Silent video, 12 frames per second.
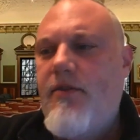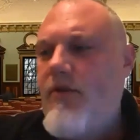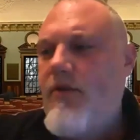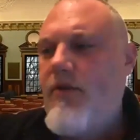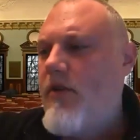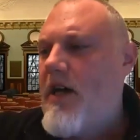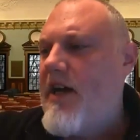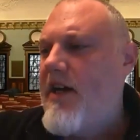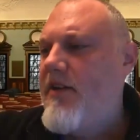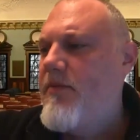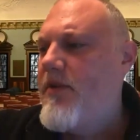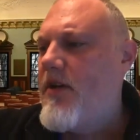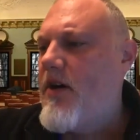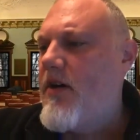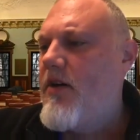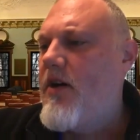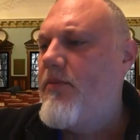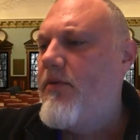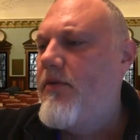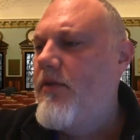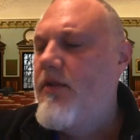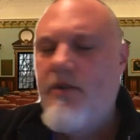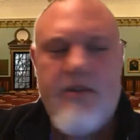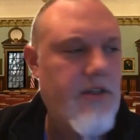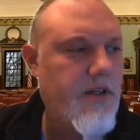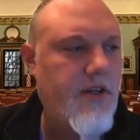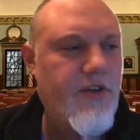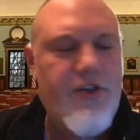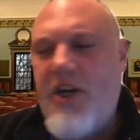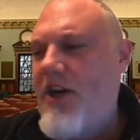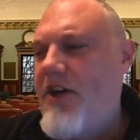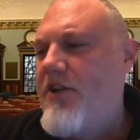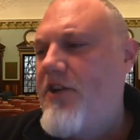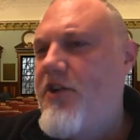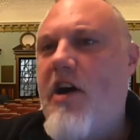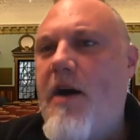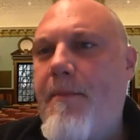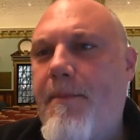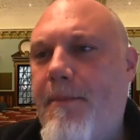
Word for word: All items are coupled. Chair Dromm.